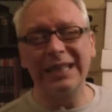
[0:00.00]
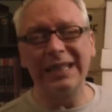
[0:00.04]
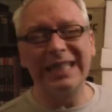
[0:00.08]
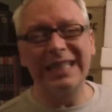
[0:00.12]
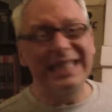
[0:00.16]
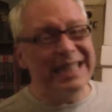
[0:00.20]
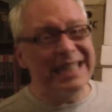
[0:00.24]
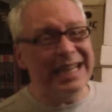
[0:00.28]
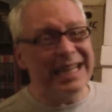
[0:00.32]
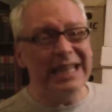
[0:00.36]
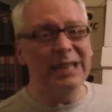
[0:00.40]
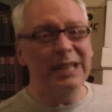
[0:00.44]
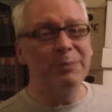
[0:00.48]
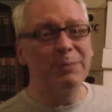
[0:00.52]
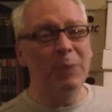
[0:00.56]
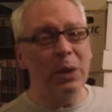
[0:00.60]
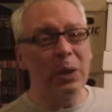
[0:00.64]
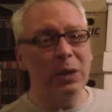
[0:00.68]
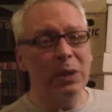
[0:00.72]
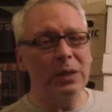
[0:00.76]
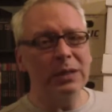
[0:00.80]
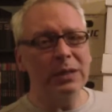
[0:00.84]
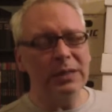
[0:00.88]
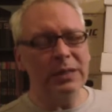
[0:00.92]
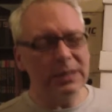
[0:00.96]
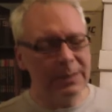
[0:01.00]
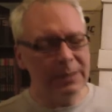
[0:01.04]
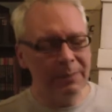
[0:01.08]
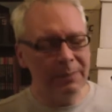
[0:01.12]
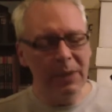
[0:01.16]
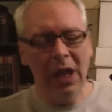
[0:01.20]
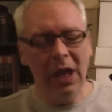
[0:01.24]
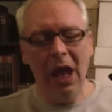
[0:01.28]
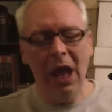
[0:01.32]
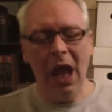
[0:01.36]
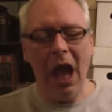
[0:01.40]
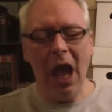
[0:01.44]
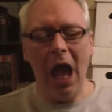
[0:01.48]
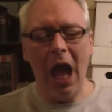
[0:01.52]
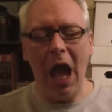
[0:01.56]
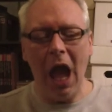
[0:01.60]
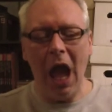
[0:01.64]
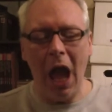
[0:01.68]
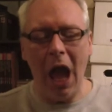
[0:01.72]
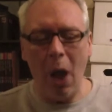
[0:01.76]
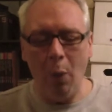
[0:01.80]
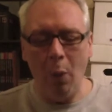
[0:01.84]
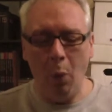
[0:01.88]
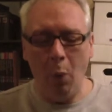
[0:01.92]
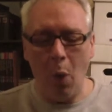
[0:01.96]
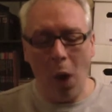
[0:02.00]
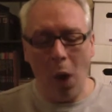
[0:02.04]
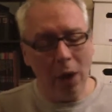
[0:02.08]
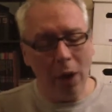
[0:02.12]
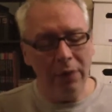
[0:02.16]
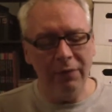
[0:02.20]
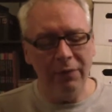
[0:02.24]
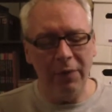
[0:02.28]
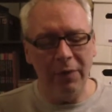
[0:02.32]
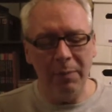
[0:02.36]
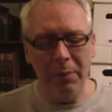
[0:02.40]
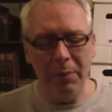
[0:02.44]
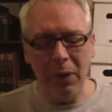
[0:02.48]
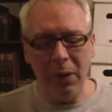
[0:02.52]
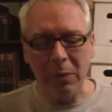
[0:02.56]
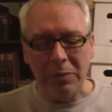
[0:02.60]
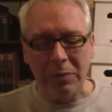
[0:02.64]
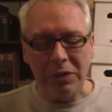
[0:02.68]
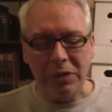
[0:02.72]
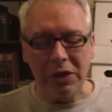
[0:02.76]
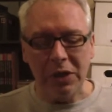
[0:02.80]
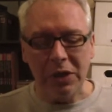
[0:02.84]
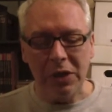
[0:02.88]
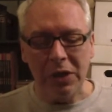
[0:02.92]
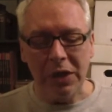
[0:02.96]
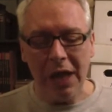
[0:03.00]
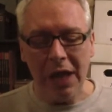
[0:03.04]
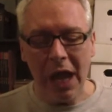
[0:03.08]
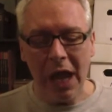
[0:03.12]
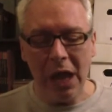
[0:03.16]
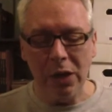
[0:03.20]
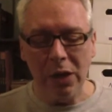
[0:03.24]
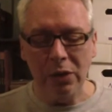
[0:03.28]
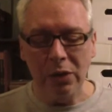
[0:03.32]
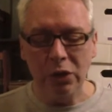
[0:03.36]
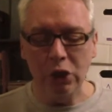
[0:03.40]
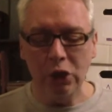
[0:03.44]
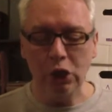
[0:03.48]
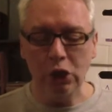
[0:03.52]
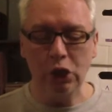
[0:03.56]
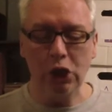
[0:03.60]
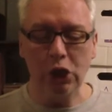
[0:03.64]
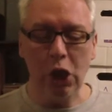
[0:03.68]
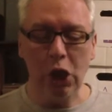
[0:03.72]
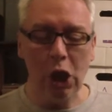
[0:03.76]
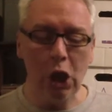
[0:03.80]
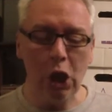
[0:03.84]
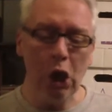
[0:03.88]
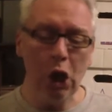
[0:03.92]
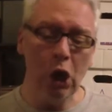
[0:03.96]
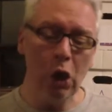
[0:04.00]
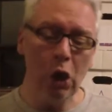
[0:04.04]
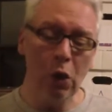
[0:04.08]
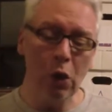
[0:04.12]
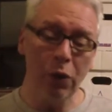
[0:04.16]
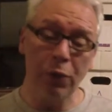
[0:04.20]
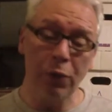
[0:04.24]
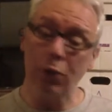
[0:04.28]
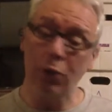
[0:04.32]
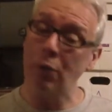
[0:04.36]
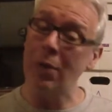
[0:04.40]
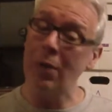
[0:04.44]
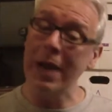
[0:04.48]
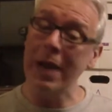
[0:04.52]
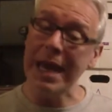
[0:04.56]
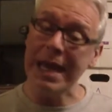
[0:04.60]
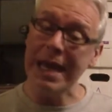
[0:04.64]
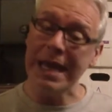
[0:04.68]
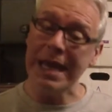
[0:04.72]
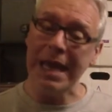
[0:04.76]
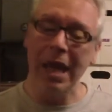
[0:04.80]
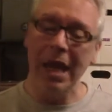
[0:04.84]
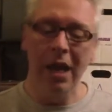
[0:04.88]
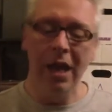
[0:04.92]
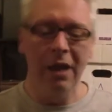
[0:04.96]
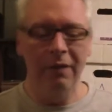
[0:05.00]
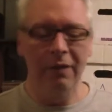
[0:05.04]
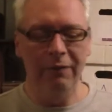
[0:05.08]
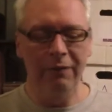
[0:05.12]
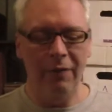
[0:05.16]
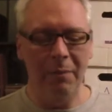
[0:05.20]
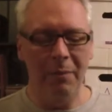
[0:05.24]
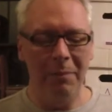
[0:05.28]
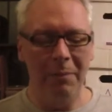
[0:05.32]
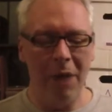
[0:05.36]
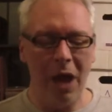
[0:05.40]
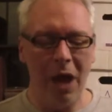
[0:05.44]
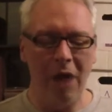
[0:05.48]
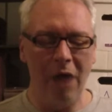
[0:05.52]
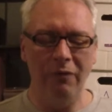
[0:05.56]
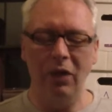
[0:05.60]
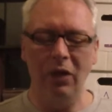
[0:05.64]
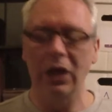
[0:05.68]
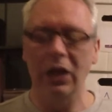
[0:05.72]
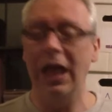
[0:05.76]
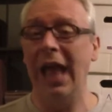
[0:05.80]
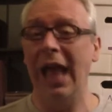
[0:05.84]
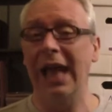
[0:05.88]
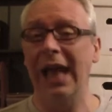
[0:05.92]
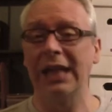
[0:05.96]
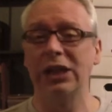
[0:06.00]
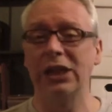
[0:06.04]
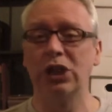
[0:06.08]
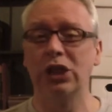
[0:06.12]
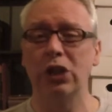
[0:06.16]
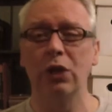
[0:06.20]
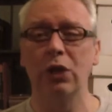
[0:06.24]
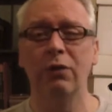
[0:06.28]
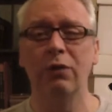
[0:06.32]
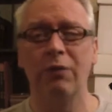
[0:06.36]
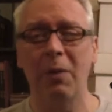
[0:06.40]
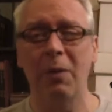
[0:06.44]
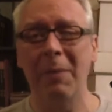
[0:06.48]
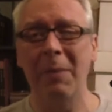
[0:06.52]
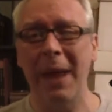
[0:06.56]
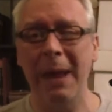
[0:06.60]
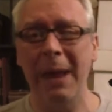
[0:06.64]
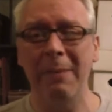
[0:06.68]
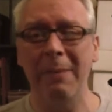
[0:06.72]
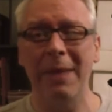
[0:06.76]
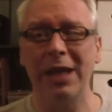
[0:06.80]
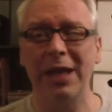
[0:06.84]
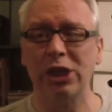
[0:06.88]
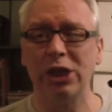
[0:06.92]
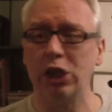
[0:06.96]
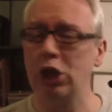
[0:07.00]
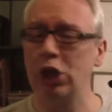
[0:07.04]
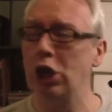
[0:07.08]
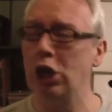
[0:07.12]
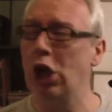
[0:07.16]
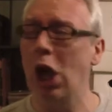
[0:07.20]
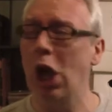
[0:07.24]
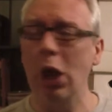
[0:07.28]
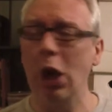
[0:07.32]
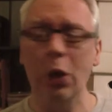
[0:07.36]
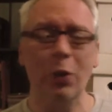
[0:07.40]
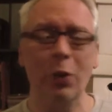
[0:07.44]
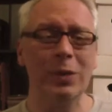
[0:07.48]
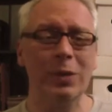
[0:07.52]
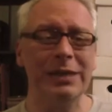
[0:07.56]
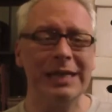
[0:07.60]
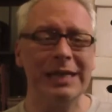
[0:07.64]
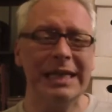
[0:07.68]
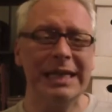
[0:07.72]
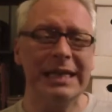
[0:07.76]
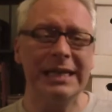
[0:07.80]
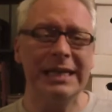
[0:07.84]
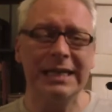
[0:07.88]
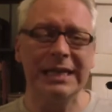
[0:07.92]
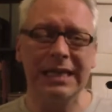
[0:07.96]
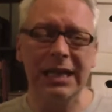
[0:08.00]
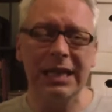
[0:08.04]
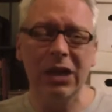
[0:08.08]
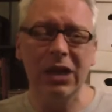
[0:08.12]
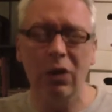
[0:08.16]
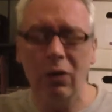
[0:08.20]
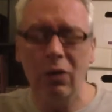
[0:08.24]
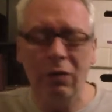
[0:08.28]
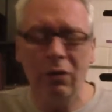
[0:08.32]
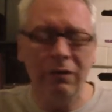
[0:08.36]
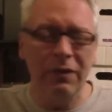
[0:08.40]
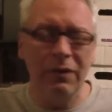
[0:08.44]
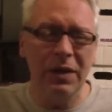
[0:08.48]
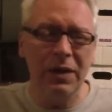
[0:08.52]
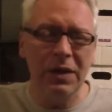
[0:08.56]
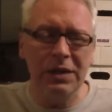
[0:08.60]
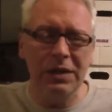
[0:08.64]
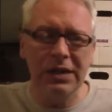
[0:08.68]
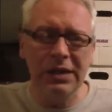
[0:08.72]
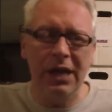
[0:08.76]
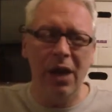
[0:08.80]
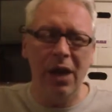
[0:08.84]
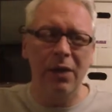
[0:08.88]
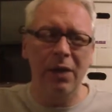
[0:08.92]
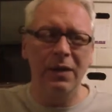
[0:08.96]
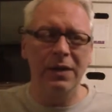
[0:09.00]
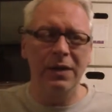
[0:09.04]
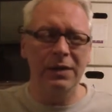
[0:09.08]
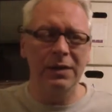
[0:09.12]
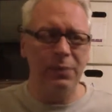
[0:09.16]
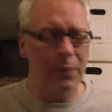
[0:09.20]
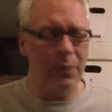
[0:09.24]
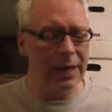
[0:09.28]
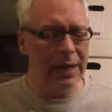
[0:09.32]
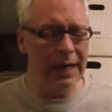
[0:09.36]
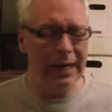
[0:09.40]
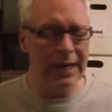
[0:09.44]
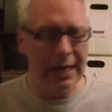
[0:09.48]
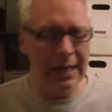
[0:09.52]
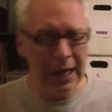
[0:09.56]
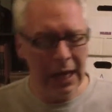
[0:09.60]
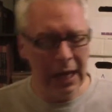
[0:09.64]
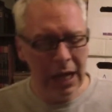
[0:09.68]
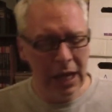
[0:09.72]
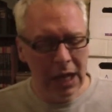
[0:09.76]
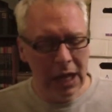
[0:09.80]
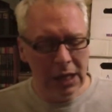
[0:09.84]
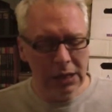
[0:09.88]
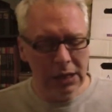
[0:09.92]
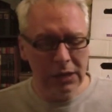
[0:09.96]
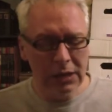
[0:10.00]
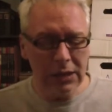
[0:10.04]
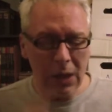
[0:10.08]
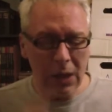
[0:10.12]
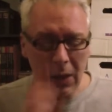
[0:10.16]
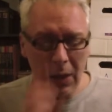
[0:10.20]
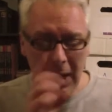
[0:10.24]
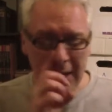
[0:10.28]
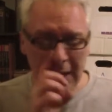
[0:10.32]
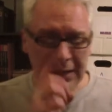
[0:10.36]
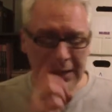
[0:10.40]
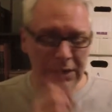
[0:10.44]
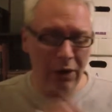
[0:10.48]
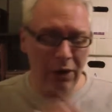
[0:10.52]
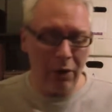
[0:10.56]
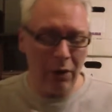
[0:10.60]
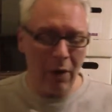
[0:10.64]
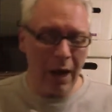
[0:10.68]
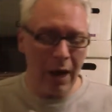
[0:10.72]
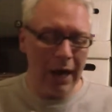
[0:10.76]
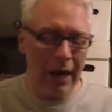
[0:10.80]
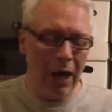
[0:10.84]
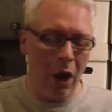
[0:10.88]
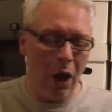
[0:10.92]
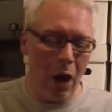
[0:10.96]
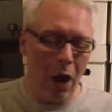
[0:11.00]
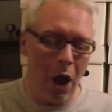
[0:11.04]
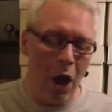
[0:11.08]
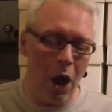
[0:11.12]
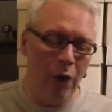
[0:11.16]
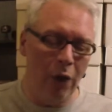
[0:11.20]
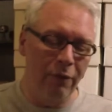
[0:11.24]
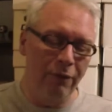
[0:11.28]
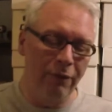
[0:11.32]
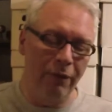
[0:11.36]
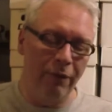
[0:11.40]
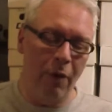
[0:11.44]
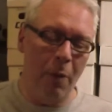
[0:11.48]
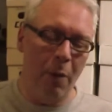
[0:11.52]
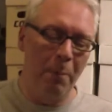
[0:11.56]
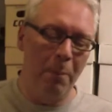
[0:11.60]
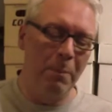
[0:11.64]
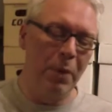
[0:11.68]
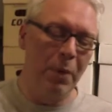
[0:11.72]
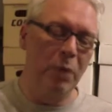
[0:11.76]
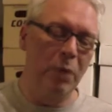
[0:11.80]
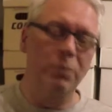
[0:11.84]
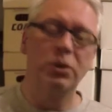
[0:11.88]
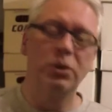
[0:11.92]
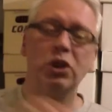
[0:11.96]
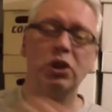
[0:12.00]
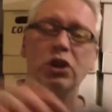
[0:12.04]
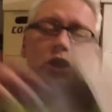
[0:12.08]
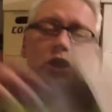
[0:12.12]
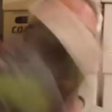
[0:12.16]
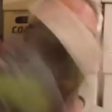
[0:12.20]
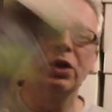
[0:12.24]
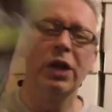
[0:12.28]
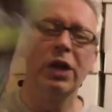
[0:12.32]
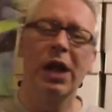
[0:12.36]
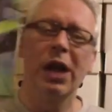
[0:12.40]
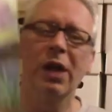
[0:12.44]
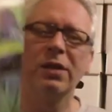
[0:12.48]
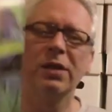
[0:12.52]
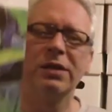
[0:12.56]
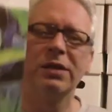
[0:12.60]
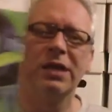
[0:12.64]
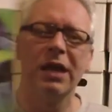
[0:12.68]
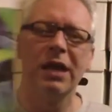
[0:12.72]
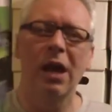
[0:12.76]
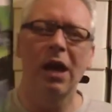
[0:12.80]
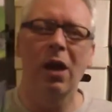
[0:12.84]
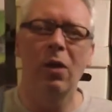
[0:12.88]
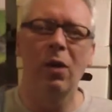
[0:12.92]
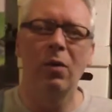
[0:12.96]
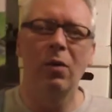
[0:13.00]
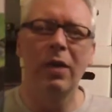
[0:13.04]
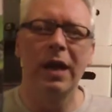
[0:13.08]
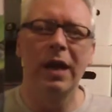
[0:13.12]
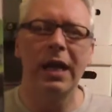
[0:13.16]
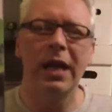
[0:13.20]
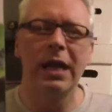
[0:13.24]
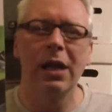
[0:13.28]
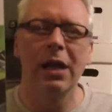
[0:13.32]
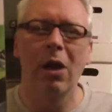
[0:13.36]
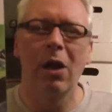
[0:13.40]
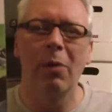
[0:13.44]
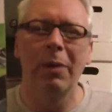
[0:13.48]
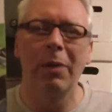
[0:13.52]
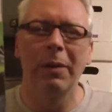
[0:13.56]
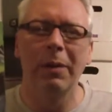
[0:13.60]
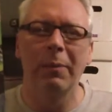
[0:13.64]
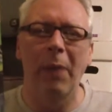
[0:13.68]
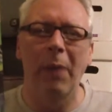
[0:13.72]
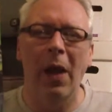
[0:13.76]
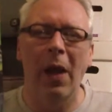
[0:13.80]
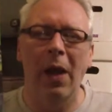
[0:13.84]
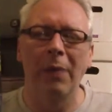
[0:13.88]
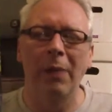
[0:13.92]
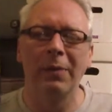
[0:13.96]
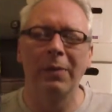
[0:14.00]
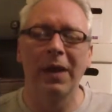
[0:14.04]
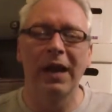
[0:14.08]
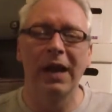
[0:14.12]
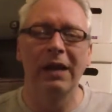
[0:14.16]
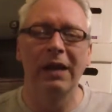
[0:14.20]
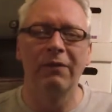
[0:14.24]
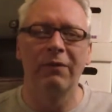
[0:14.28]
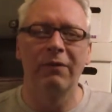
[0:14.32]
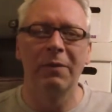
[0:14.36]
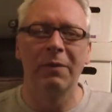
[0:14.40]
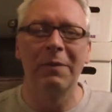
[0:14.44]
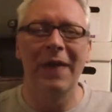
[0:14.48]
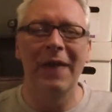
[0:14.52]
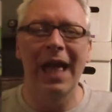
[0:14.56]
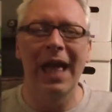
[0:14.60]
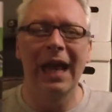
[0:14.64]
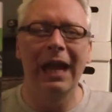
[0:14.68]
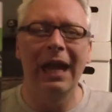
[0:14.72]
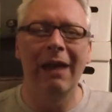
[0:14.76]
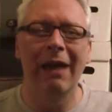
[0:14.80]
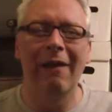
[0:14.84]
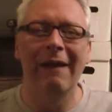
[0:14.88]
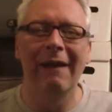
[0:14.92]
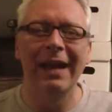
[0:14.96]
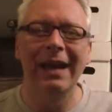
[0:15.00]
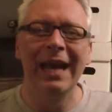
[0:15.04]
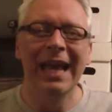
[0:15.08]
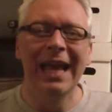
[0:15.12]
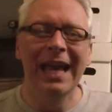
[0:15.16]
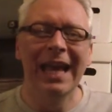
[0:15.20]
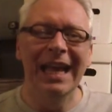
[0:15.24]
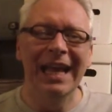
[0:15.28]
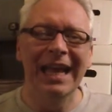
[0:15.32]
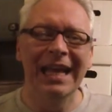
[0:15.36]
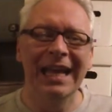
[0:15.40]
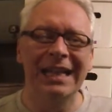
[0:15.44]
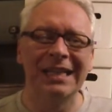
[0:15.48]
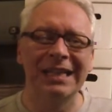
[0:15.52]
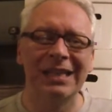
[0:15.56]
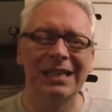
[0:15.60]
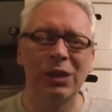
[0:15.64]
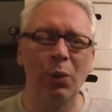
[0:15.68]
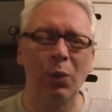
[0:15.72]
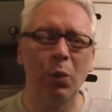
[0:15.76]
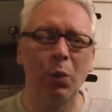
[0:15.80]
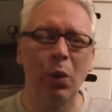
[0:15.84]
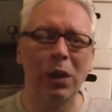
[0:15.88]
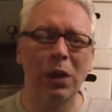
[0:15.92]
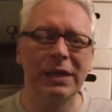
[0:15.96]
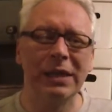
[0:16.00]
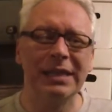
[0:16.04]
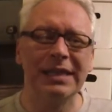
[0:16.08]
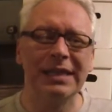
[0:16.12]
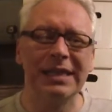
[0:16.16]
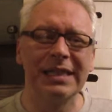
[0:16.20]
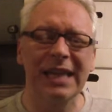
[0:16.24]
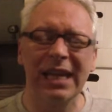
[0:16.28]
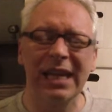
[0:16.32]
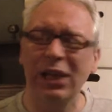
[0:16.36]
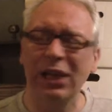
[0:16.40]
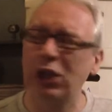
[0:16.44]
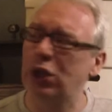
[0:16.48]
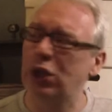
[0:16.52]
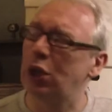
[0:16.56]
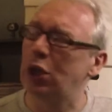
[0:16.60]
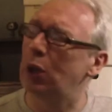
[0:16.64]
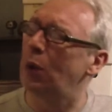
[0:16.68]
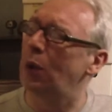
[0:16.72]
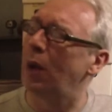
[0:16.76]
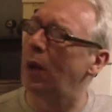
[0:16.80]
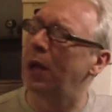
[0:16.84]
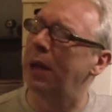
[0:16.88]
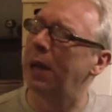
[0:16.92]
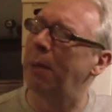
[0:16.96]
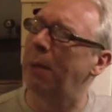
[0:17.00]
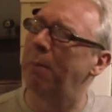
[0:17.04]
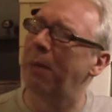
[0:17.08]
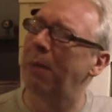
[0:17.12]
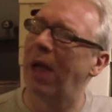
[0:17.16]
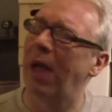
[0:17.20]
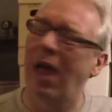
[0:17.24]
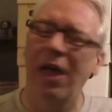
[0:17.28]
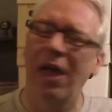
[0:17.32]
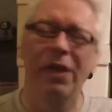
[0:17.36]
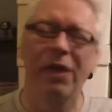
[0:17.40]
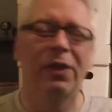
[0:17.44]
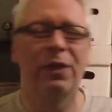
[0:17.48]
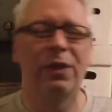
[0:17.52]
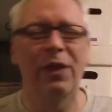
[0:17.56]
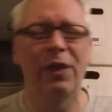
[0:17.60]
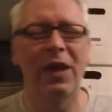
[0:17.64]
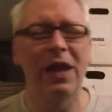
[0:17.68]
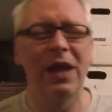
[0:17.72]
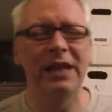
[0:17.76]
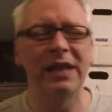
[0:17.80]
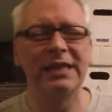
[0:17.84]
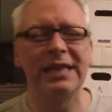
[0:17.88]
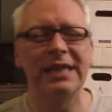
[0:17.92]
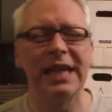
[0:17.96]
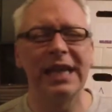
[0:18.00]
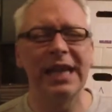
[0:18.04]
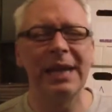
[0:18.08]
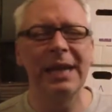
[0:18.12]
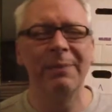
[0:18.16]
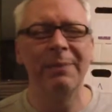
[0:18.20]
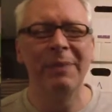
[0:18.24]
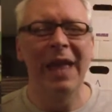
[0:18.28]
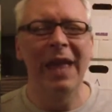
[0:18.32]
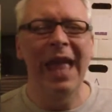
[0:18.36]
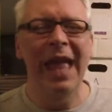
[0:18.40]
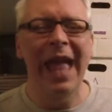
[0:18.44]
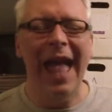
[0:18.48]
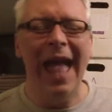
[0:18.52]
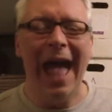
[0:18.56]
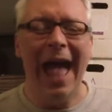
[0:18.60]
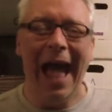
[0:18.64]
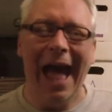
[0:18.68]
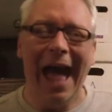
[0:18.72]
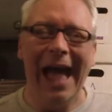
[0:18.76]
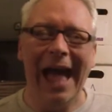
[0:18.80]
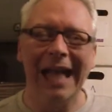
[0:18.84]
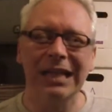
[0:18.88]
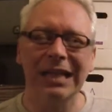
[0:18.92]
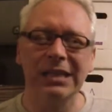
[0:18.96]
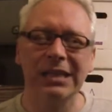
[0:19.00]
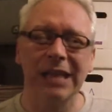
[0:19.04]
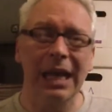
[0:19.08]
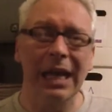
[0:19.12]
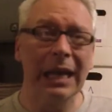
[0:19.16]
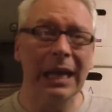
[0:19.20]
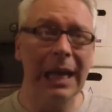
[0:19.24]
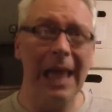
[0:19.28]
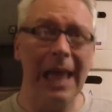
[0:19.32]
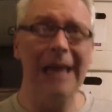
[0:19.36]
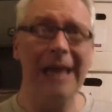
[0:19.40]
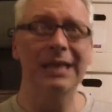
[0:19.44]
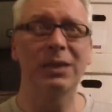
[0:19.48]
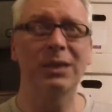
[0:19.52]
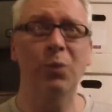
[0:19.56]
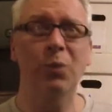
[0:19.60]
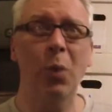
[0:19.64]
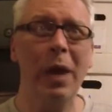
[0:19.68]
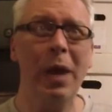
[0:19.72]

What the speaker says: 6 books, 1 from Boom Studios, 3 from Marvel and 2 from Image. No DC or Vertigo this week. So let's crack on from Boom Studios, the only comic I'm getting from that line. It's The Woods, issue number 30. And last